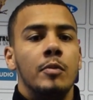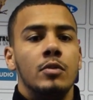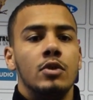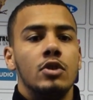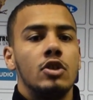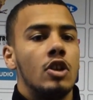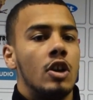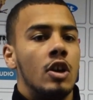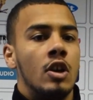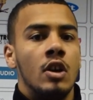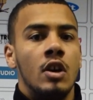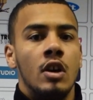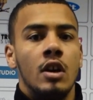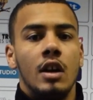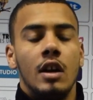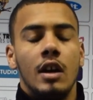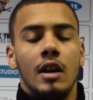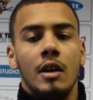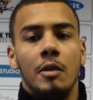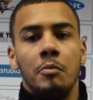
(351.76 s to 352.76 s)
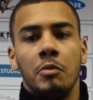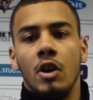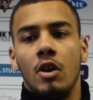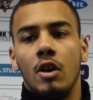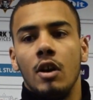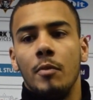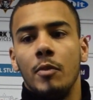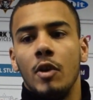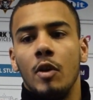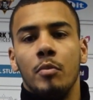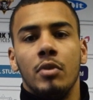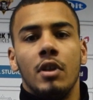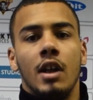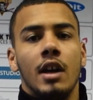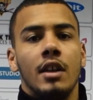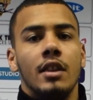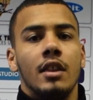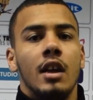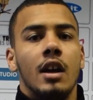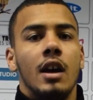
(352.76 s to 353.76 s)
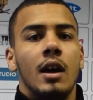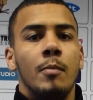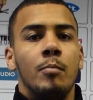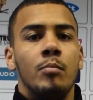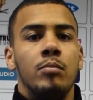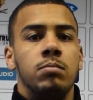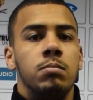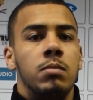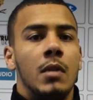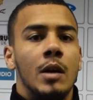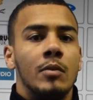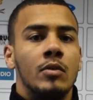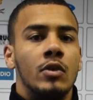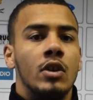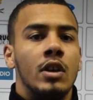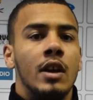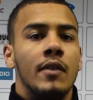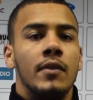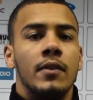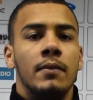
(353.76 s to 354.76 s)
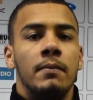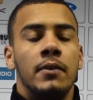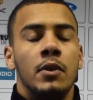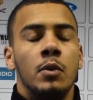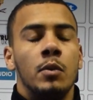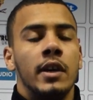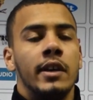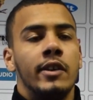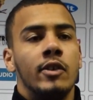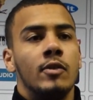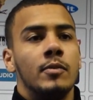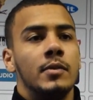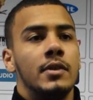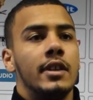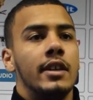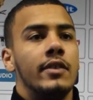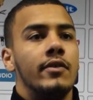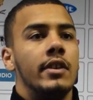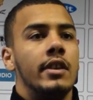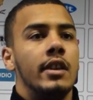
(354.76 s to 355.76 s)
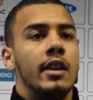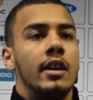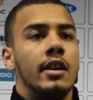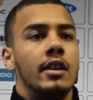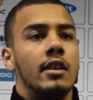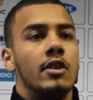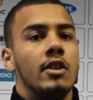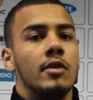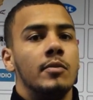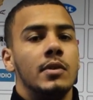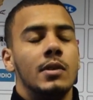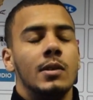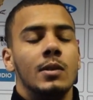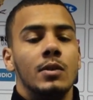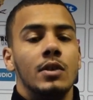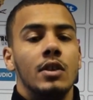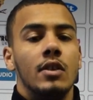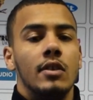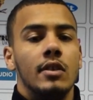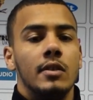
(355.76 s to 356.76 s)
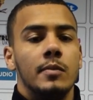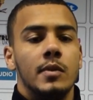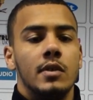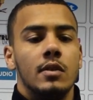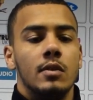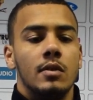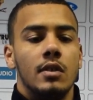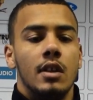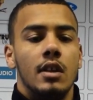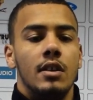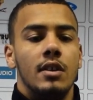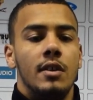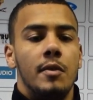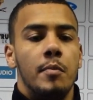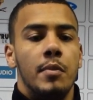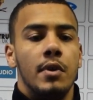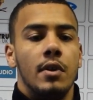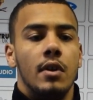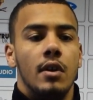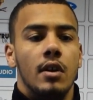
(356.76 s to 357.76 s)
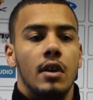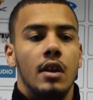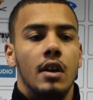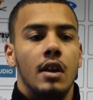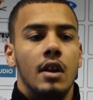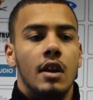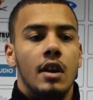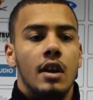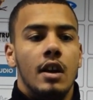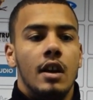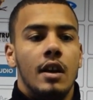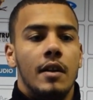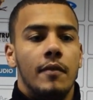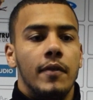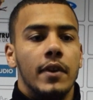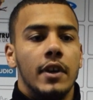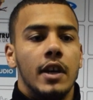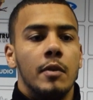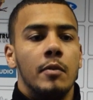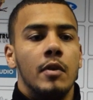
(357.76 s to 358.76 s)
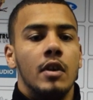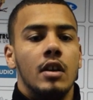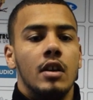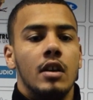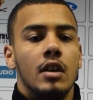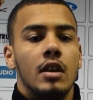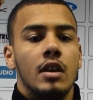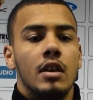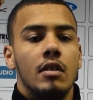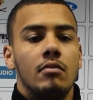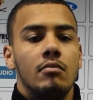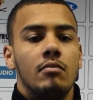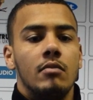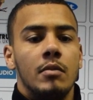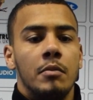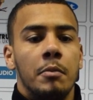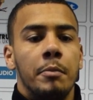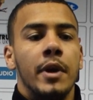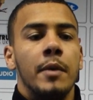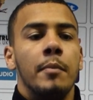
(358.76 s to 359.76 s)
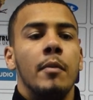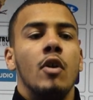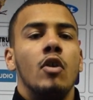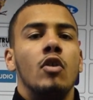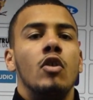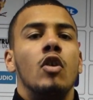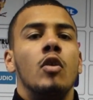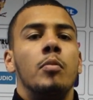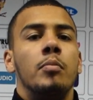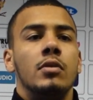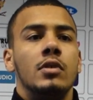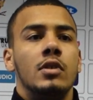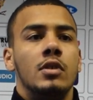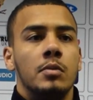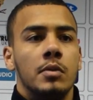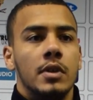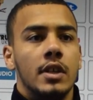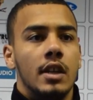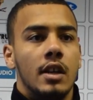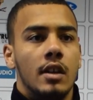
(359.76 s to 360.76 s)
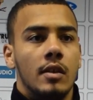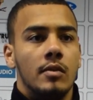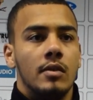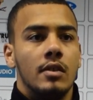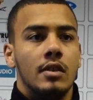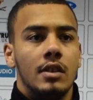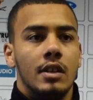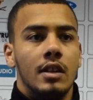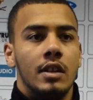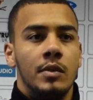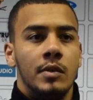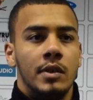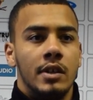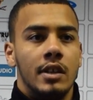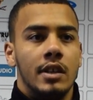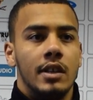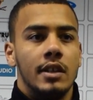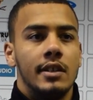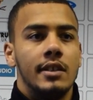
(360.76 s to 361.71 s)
So I'm not blind that I'm going to have a few hiccups here and there, you know, I'm still young, I'm still learning, but I think I'm a bit more open to it now, anyway, yeah.